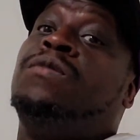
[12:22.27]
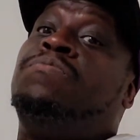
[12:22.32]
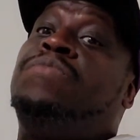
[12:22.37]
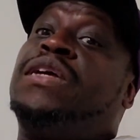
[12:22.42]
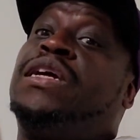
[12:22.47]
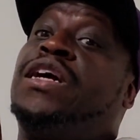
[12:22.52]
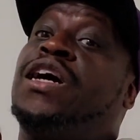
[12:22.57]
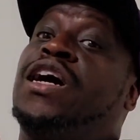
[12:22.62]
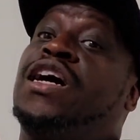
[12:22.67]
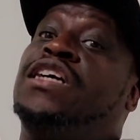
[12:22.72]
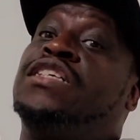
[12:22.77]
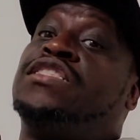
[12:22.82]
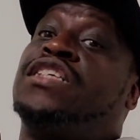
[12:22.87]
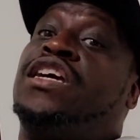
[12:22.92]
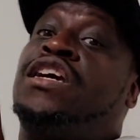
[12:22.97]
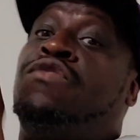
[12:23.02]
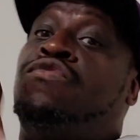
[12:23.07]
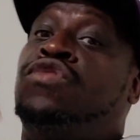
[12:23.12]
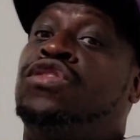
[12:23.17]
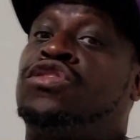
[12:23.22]
because
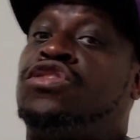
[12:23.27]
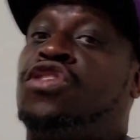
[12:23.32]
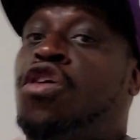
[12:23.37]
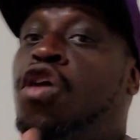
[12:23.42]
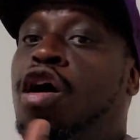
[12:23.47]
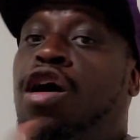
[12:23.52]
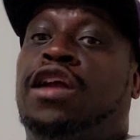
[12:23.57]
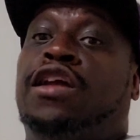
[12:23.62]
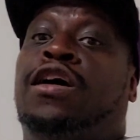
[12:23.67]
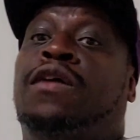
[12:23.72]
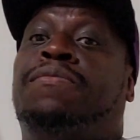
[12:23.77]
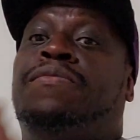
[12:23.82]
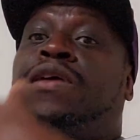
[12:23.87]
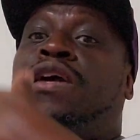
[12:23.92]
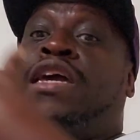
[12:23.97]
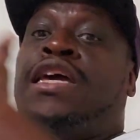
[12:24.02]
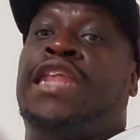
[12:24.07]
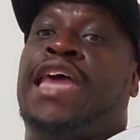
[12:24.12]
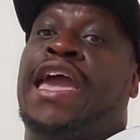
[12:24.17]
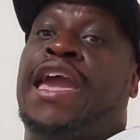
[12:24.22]
it was caught up
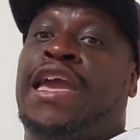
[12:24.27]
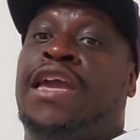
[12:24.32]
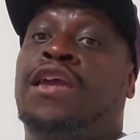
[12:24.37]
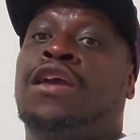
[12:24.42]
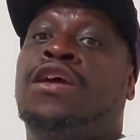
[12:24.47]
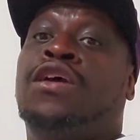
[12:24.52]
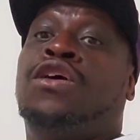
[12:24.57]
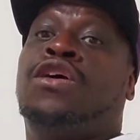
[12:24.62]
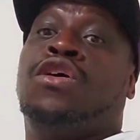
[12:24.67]
in a